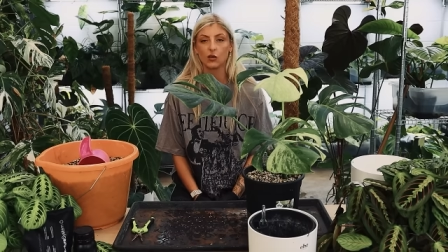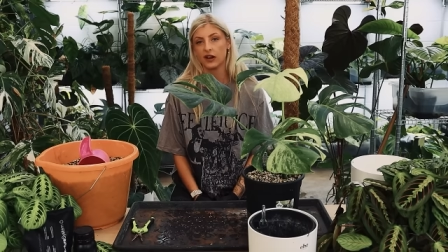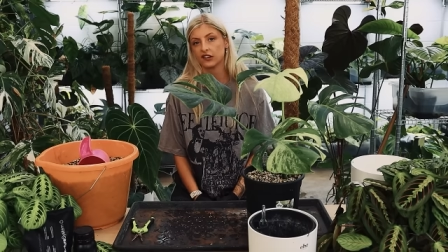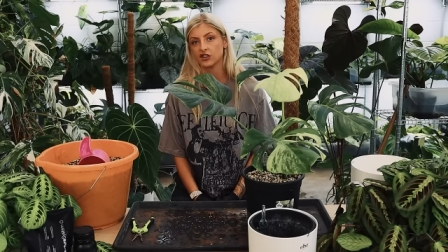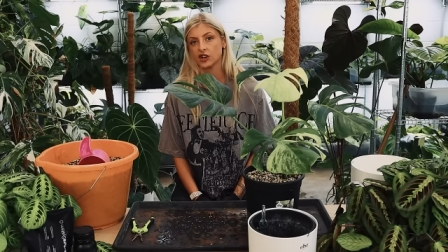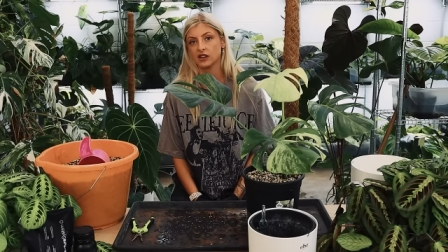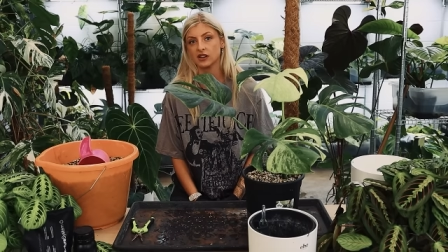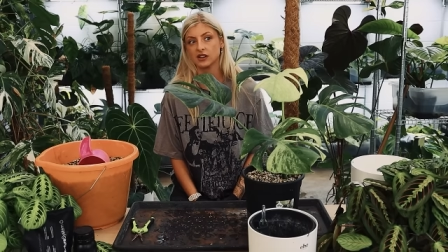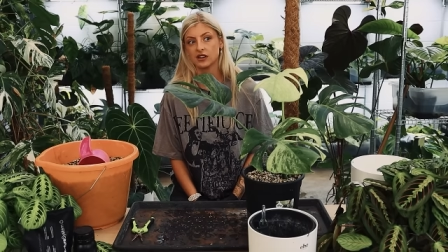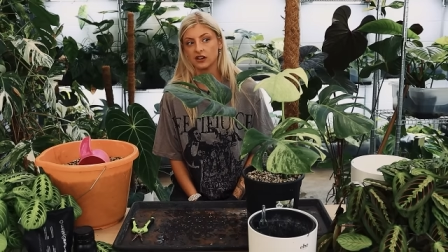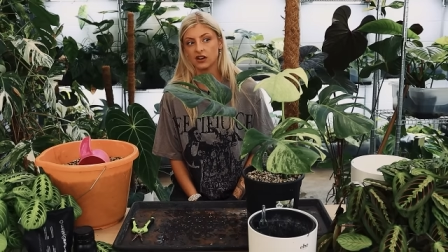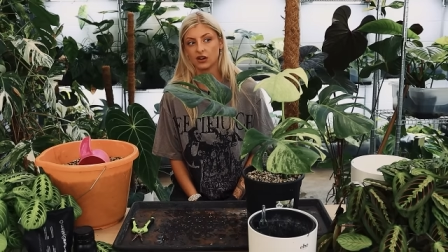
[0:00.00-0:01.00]
question,
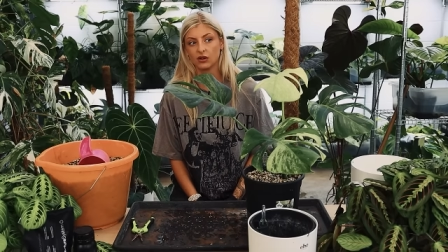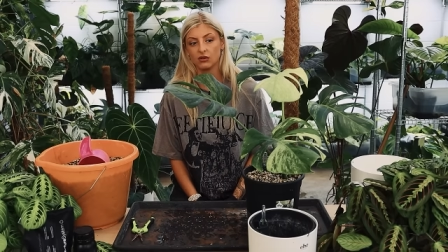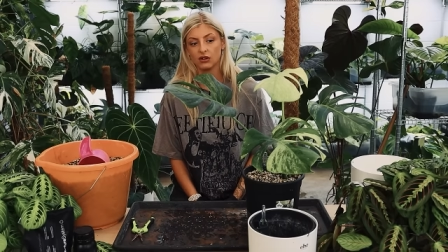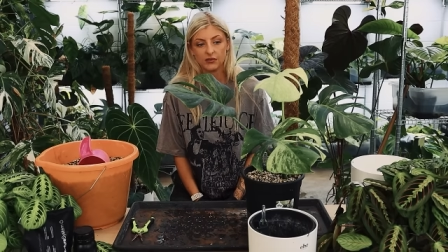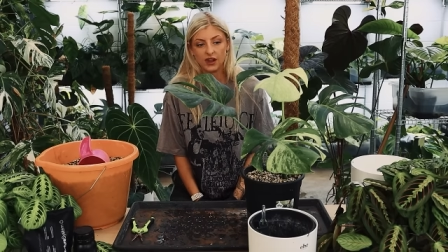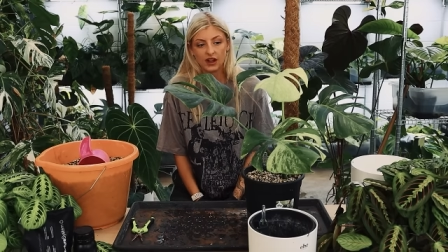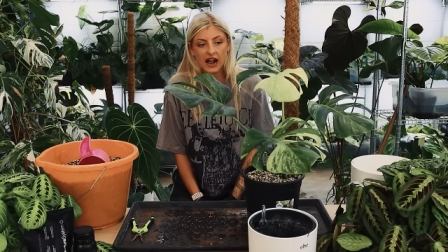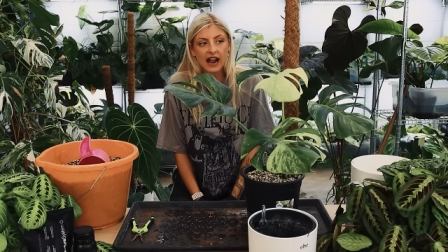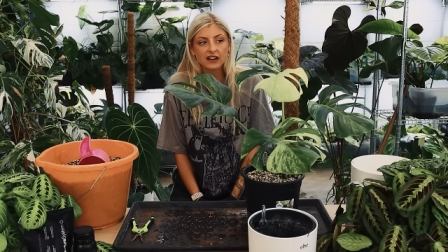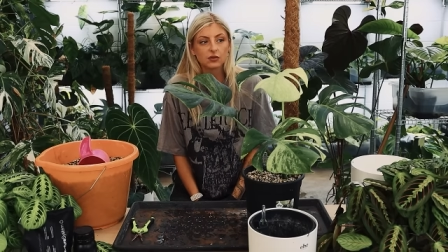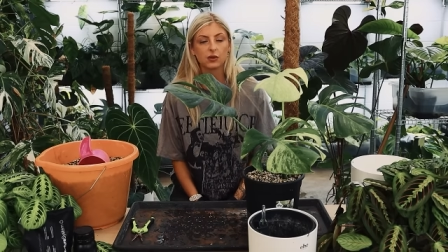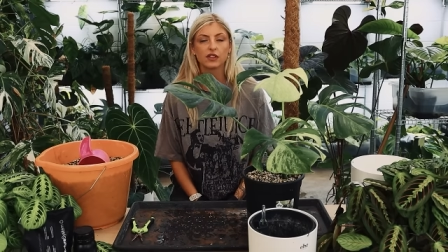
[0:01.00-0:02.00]
you know,
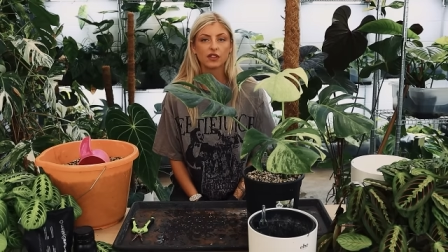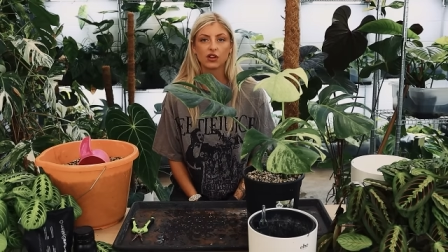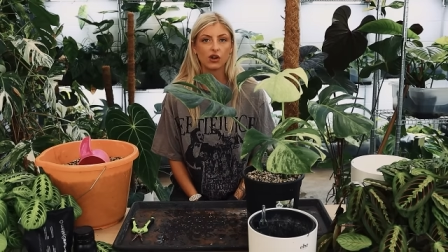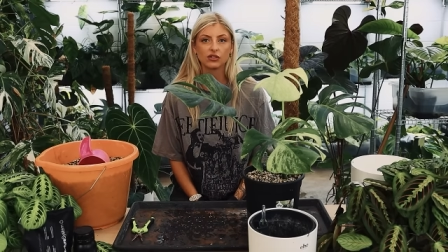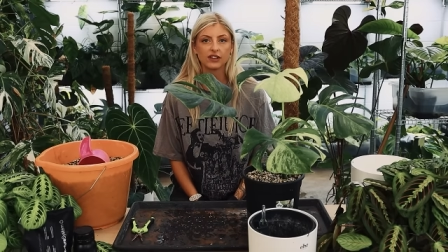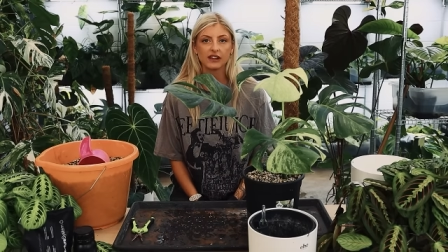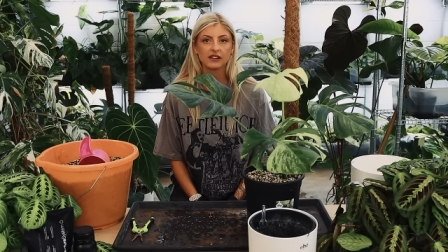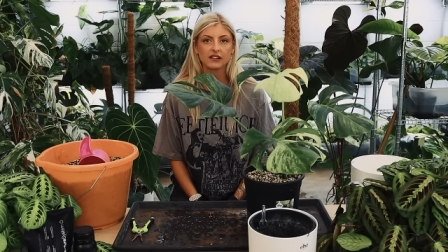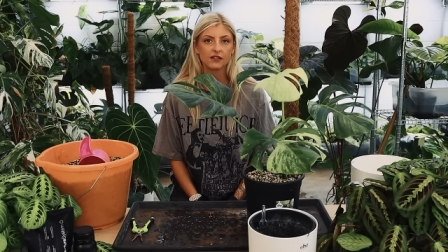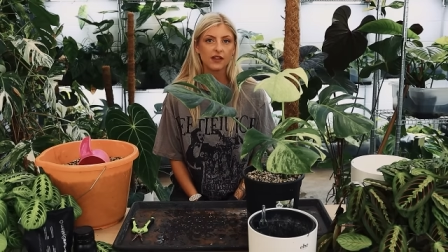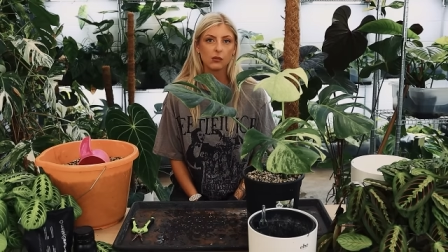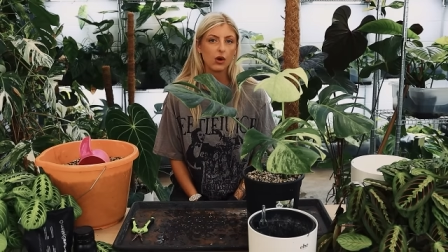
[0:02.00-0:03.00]
act with the
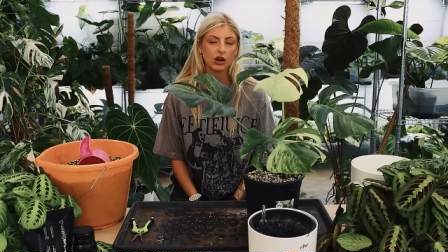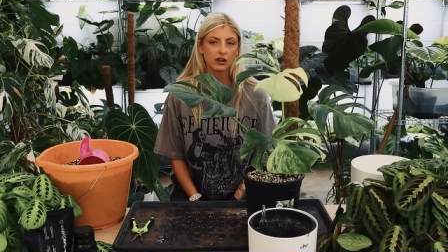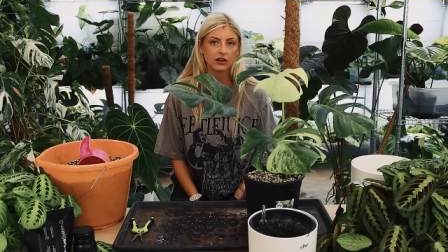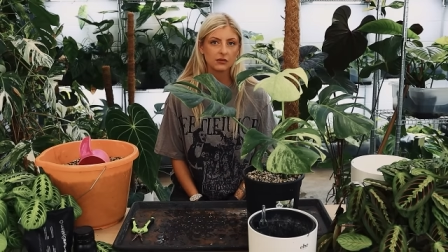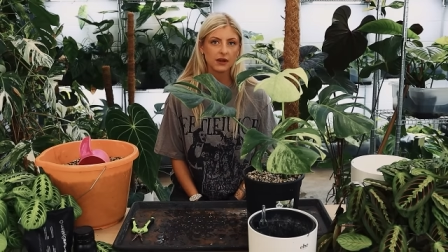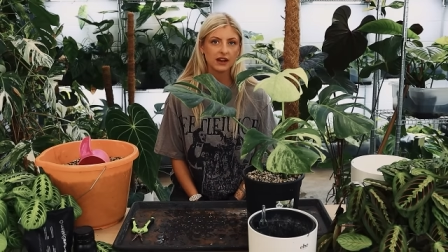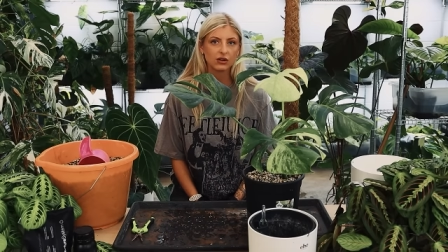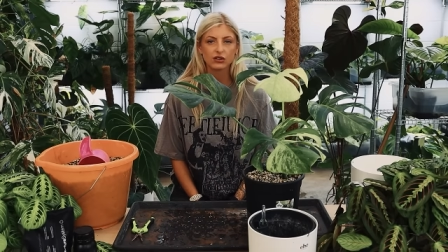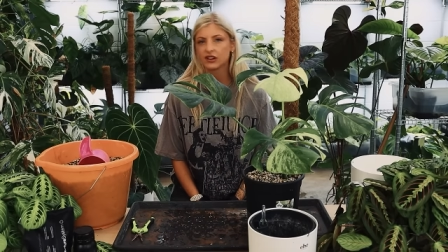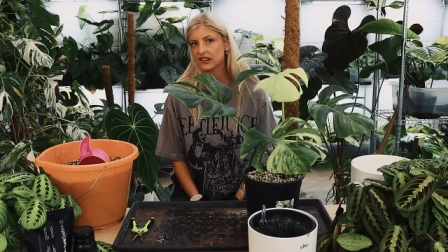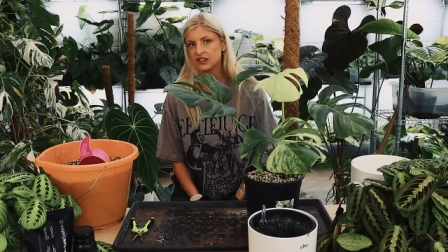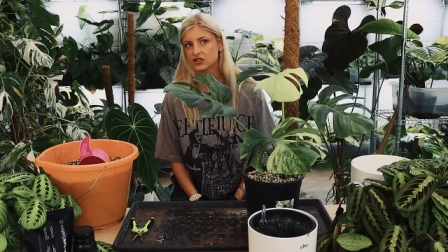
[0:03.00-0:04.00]
contents of their wallet and make
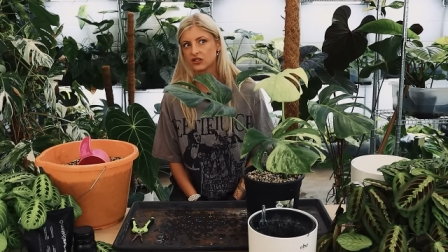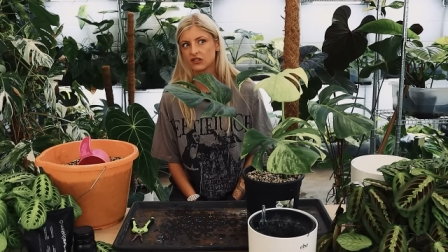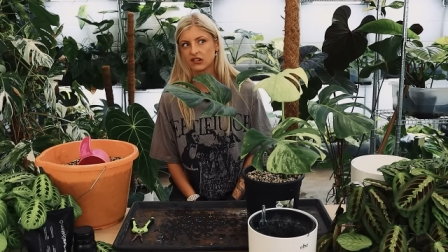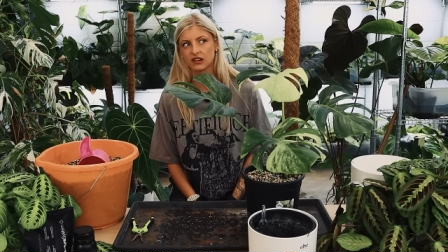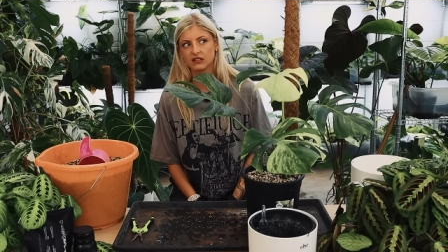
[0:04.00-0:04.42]
good decisions.